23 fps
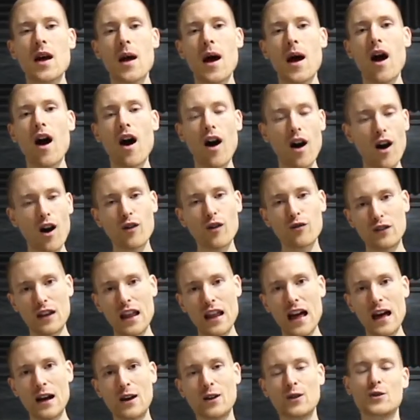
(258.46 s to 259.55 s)
half
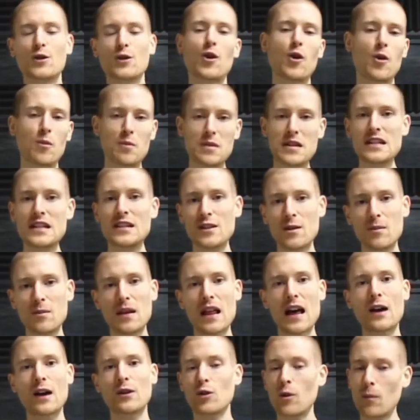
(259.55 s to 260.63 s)
loud or medium
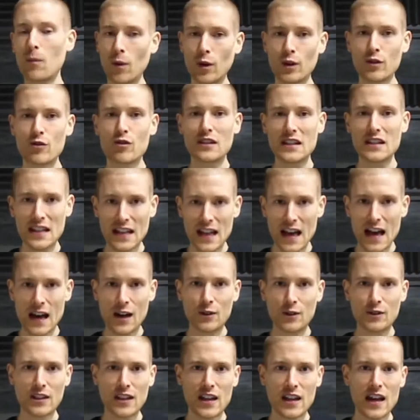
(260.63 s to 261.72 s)
loud or moderately
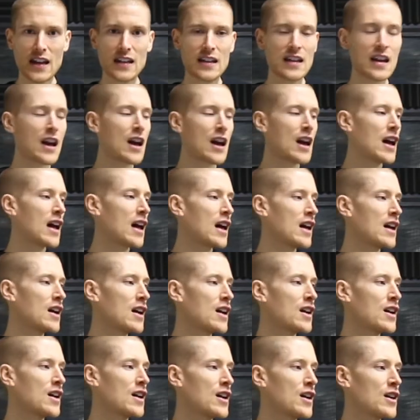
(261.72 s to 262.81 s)
loud, okay?
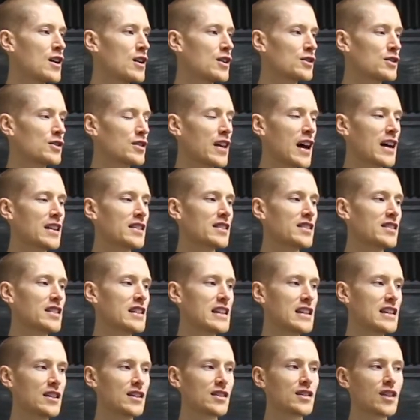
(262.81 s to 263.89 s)
So that's
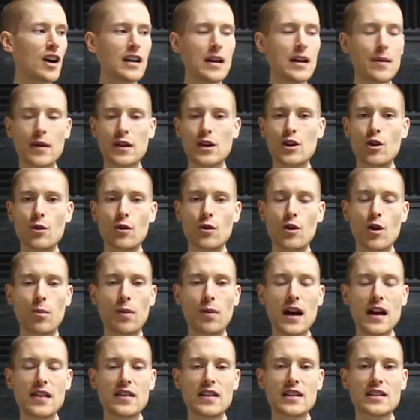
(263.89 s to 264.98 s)
the dynamic you're
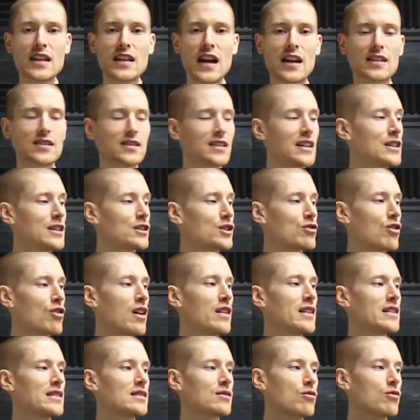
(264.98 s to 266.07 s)
playing this at. So let's try
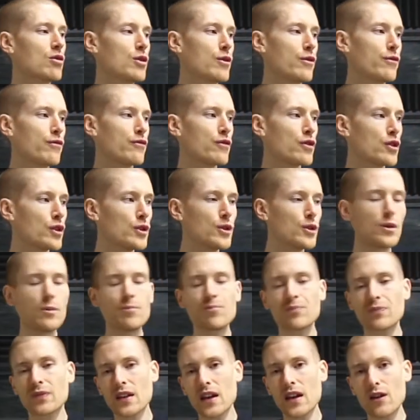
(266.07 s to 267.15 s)
this groove through
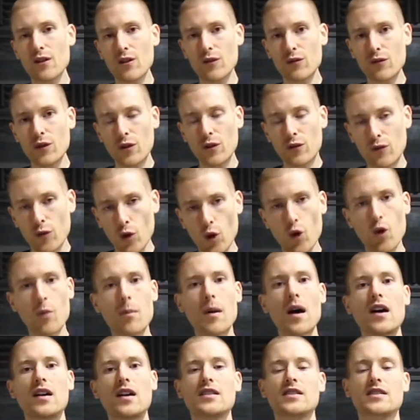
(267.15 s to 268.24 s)
for 4
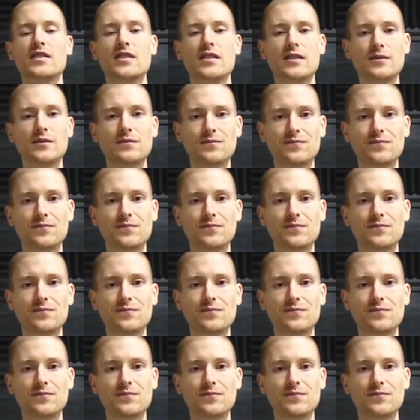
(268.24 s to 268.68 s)
bars.